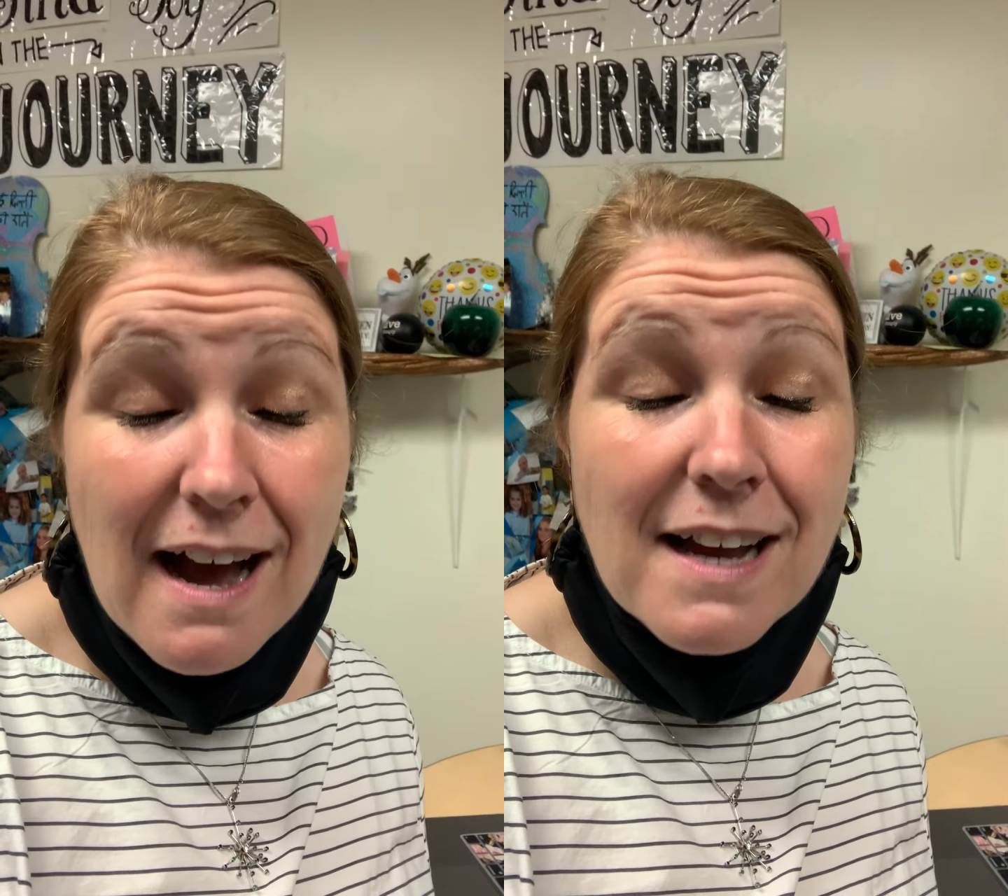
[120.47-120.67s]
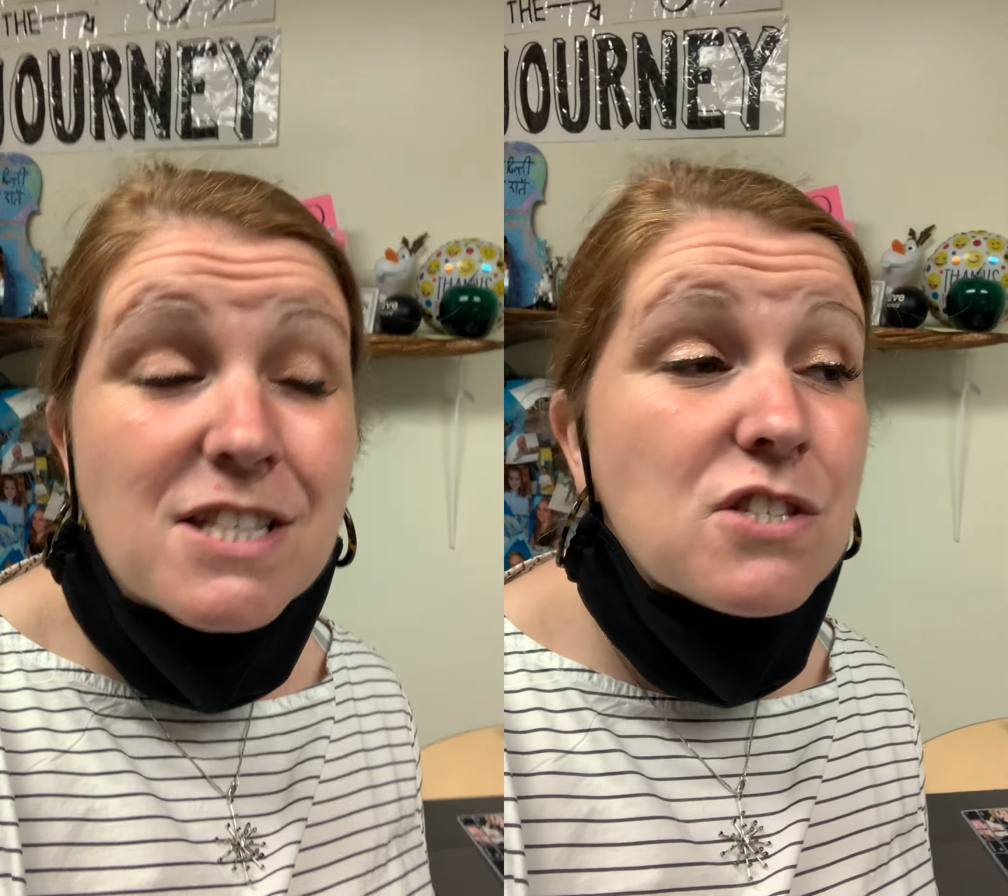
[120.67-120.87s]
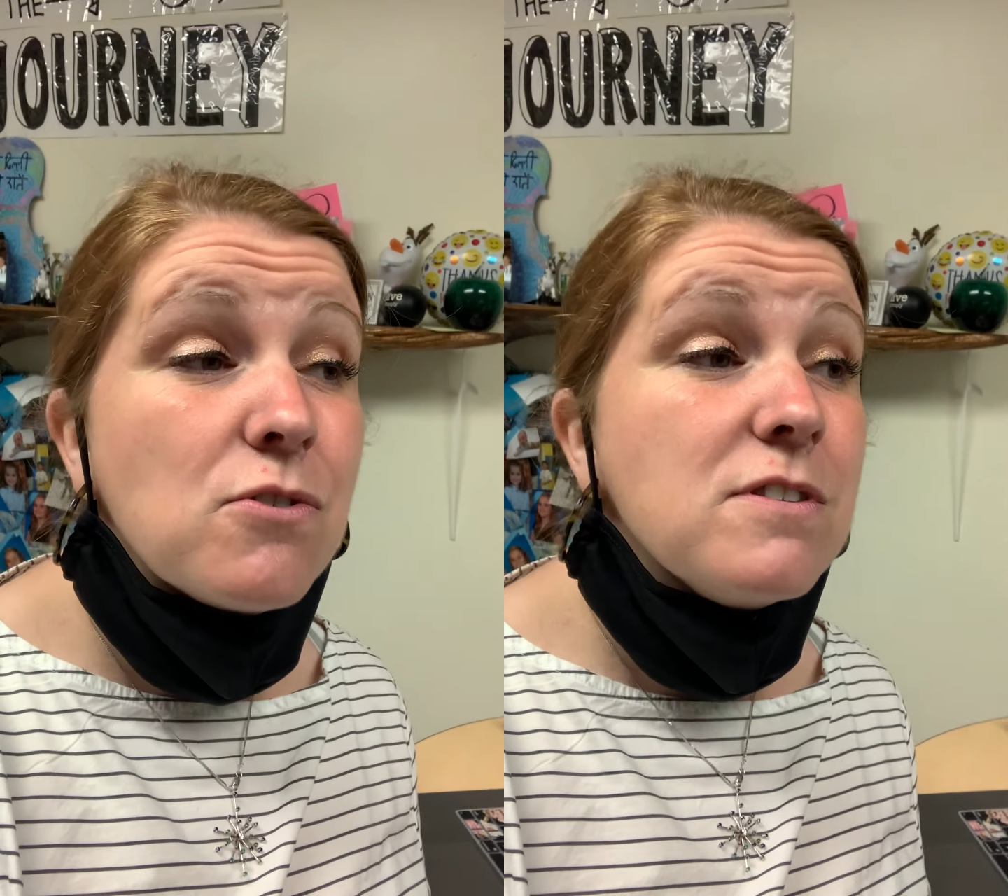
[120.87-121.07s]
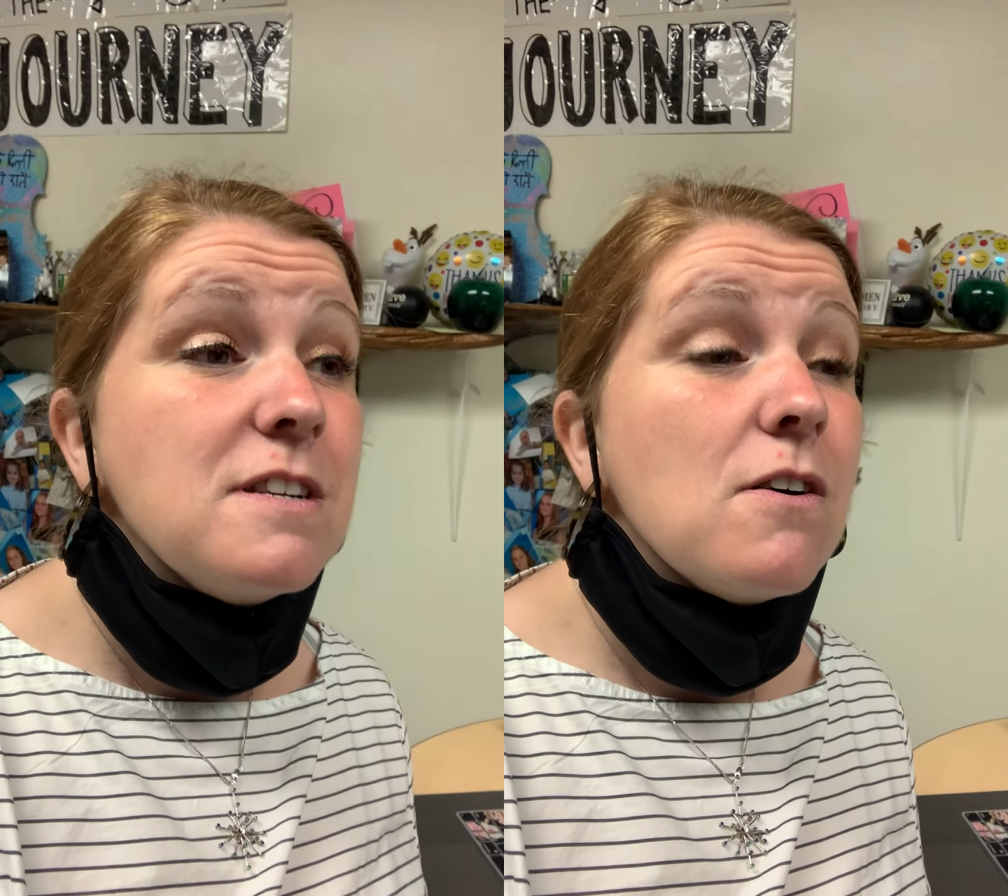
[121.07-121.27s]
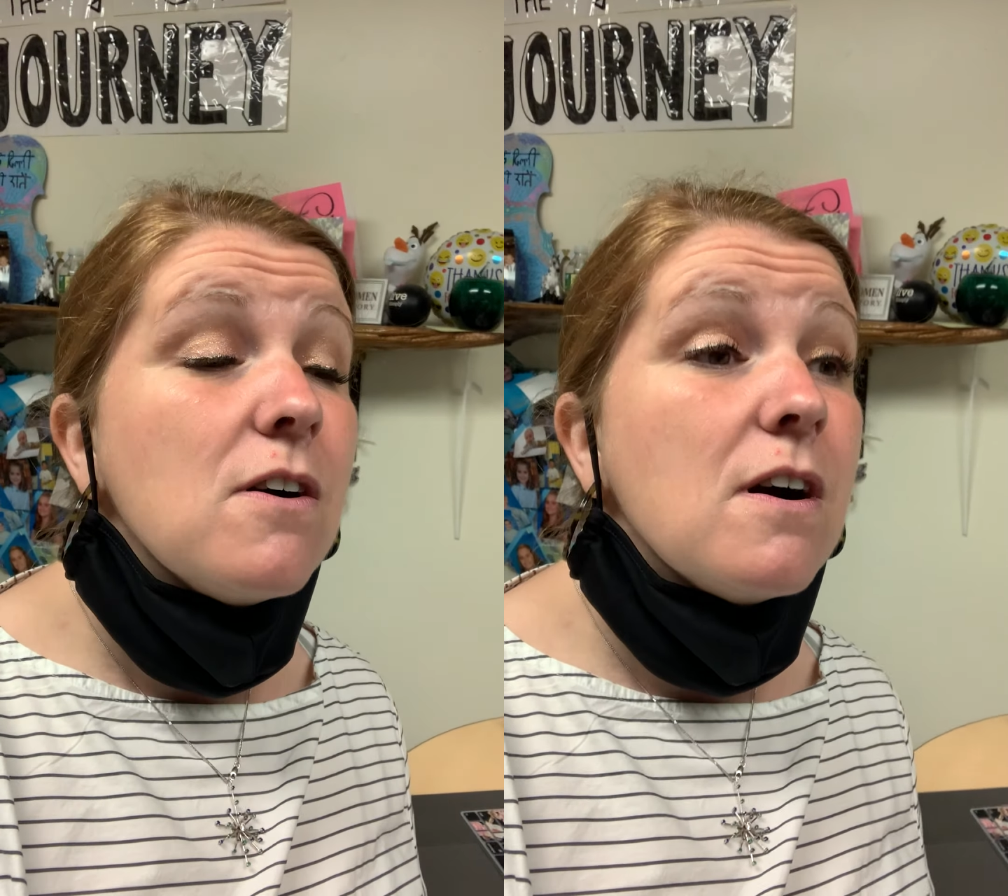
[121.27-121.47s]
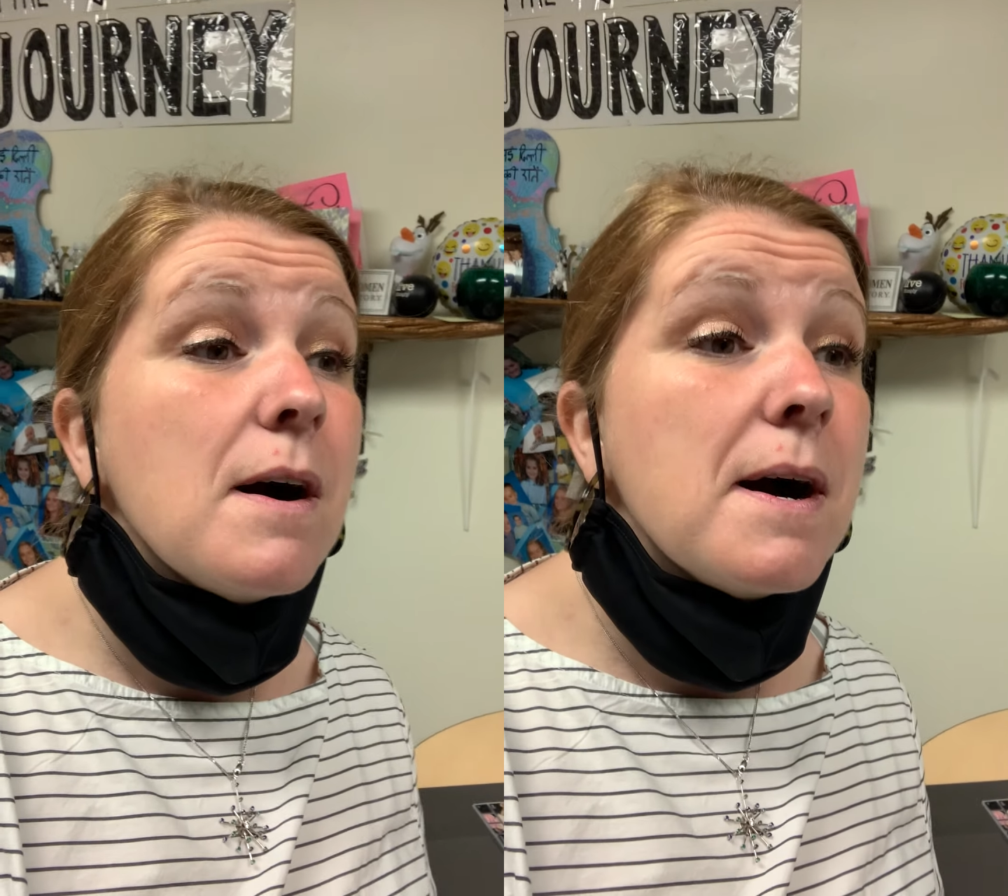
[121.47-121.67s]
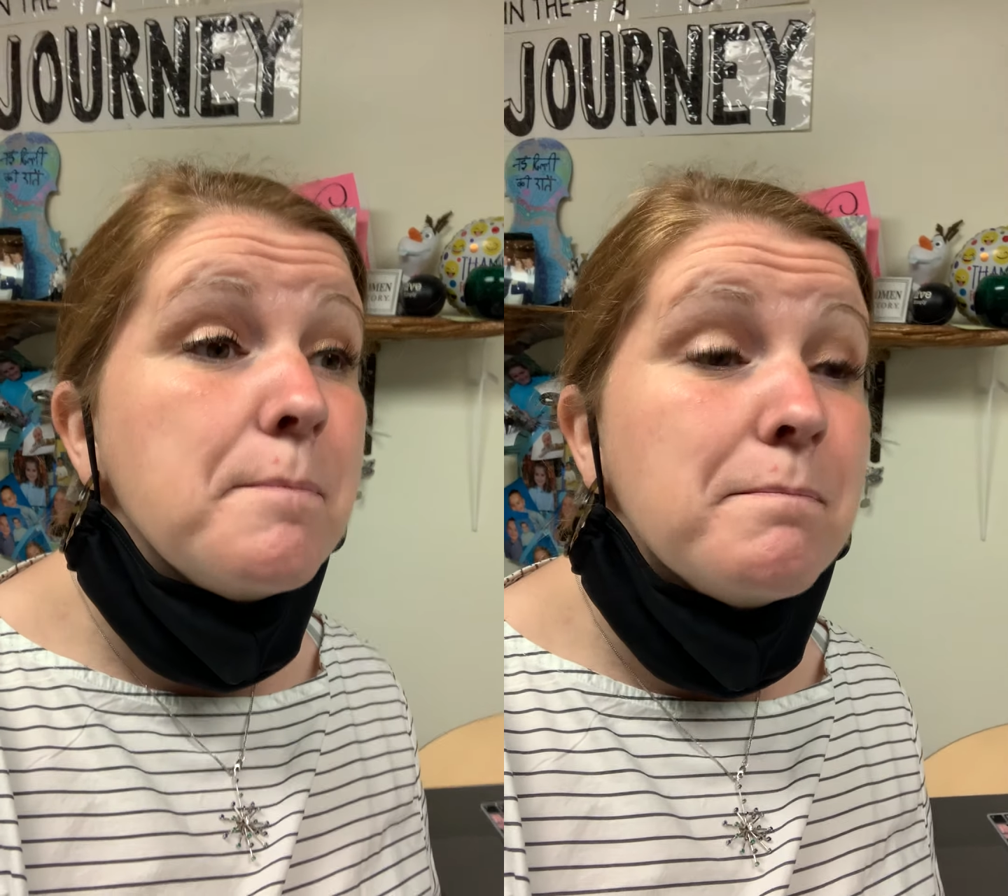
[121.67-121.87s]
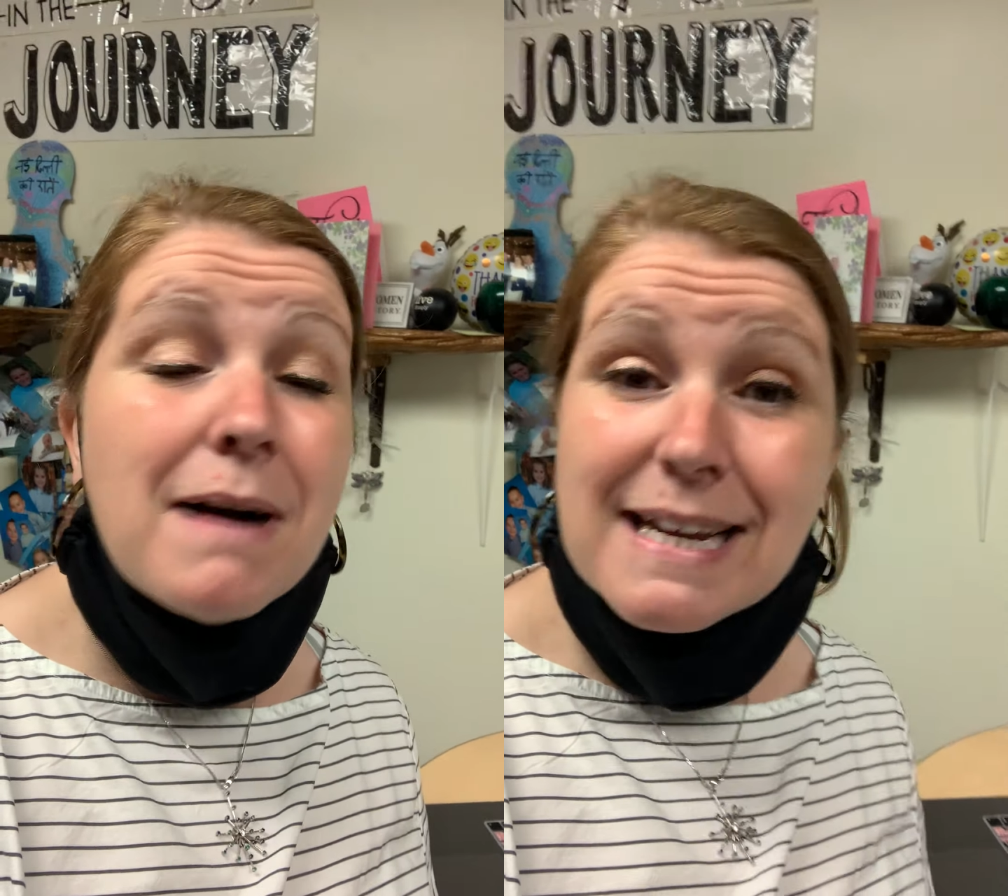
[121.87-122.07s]
I started
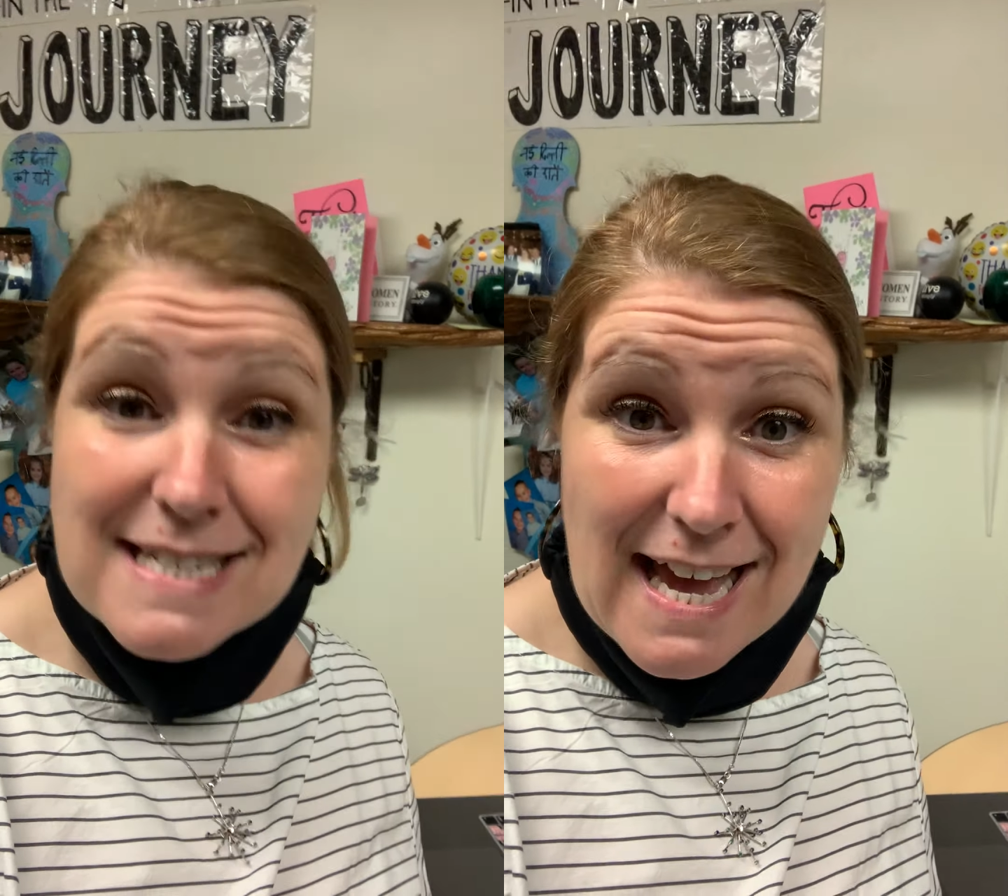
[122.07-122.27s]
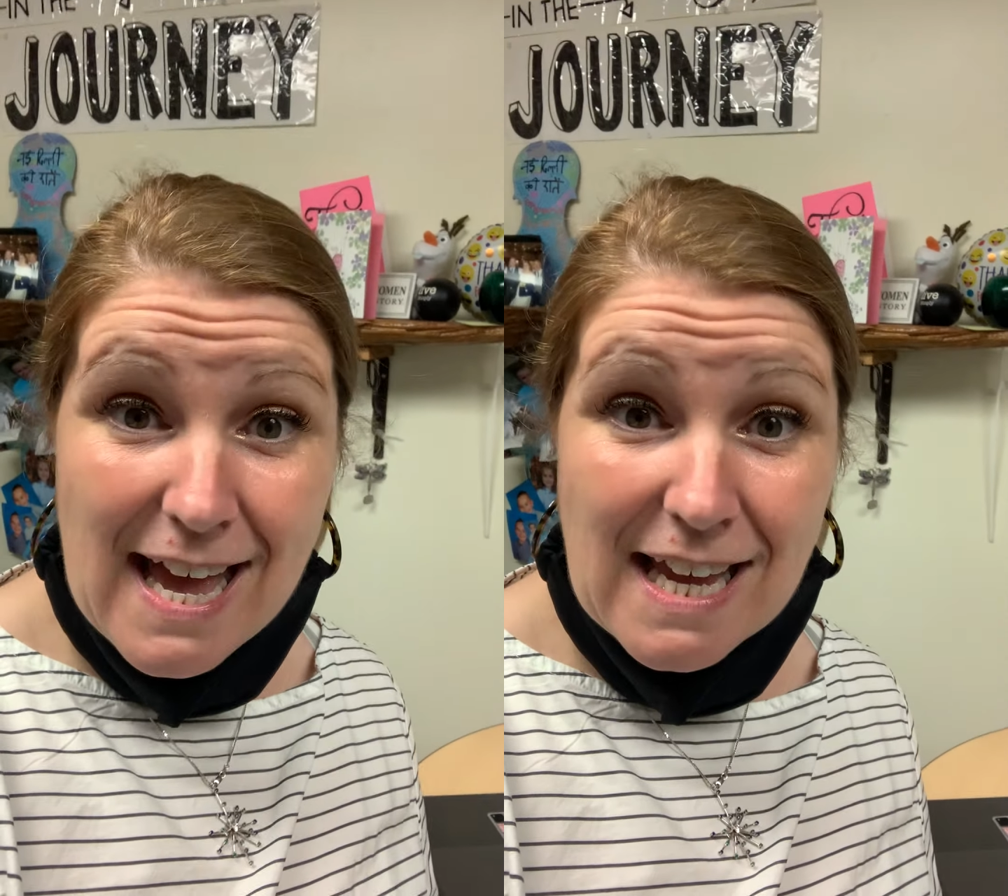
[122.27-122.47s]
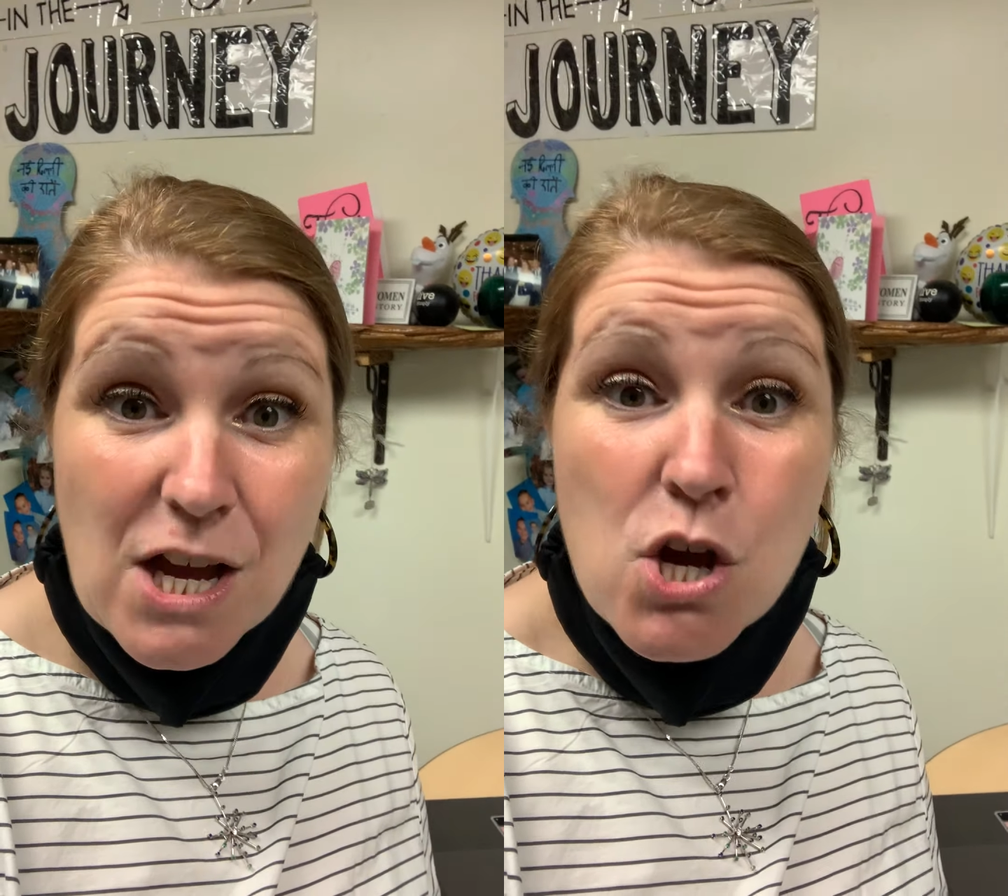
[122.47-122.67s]
um, my day